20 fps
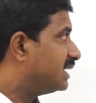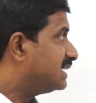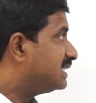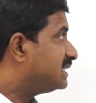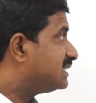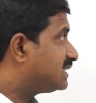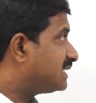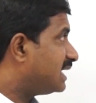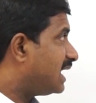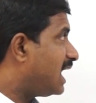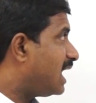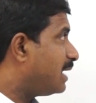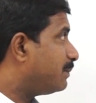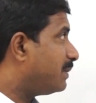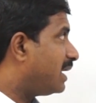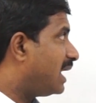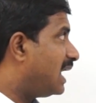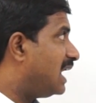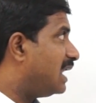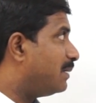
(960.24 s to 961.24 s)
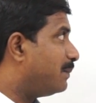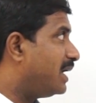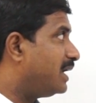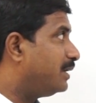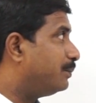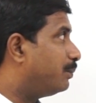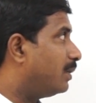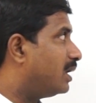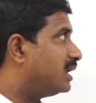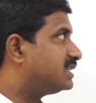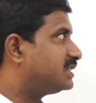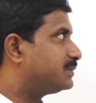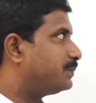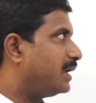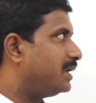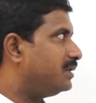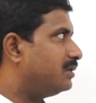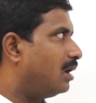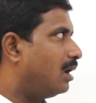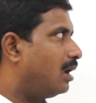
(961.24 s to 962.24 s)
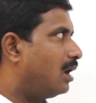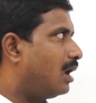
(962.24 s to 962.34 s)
Same element participate in the